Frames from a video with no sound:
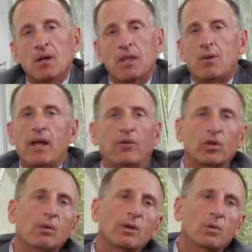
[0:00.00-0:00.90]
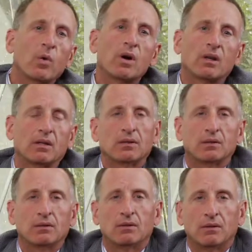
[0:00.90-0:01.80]
they would have so much work
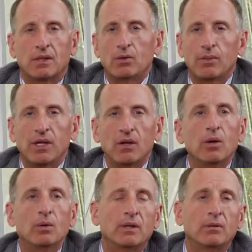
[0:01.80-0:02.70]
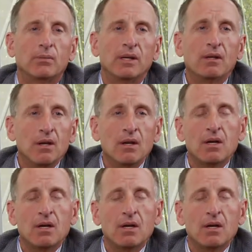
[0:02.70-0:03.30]
that would be new, that would be